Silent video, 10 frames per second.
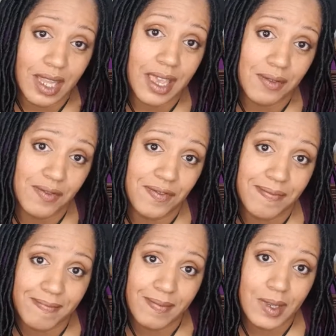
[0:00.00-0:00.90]
life.
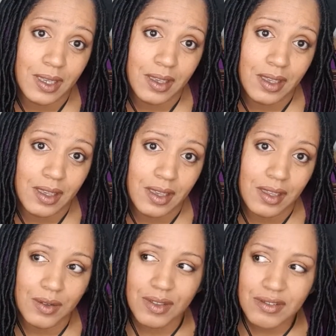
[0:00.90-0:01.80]

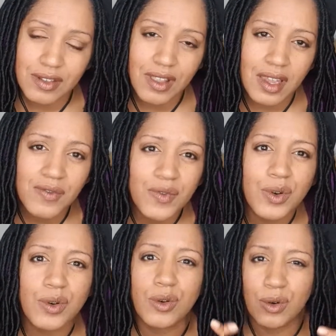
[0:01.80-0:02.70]
There's a lot of
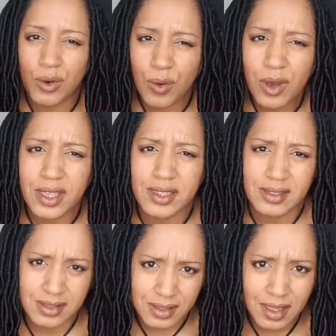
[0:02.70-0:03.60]

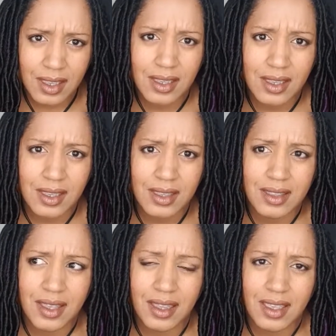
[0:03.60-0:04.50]
noise
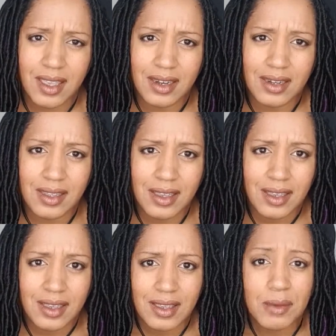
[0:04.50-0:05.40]
that can
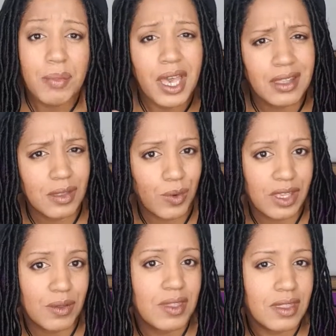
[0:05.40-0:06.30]
impact the way
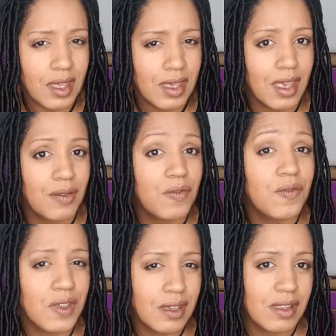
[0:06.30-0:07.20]
you think and
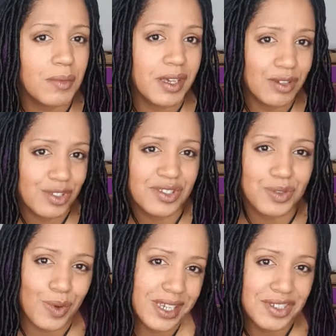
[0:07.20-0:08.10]
feel about your
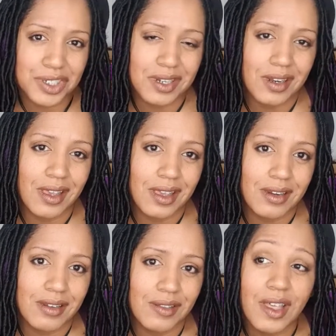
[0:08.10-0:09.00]
situation,
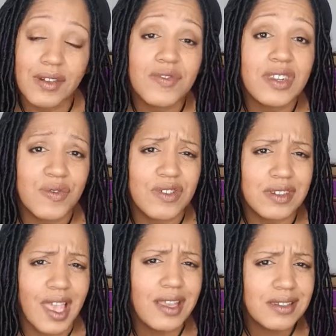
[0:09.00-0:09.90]
and a lot of
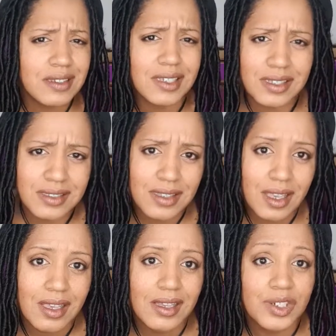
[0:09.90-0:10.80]
different
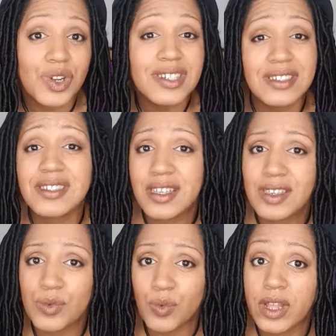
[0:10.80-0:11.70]
entities trying to tell
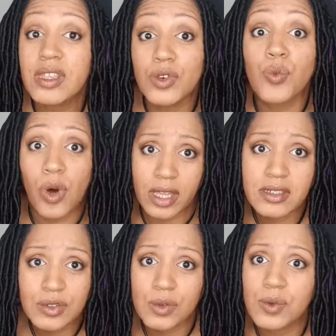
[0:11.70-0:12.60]
you what you
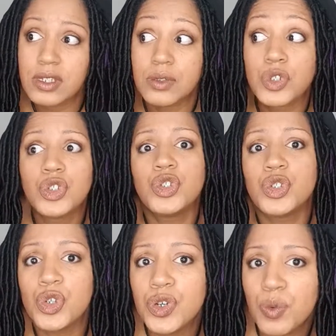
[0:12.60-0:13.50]
want or what you
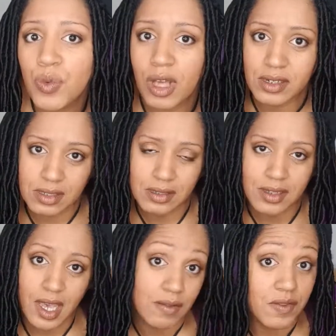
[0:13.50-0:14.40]
should want
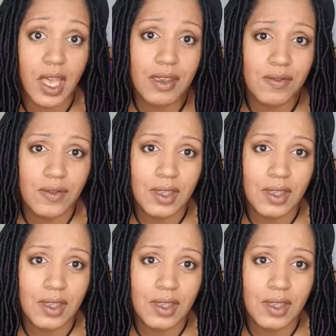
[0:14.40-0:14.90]
out of life.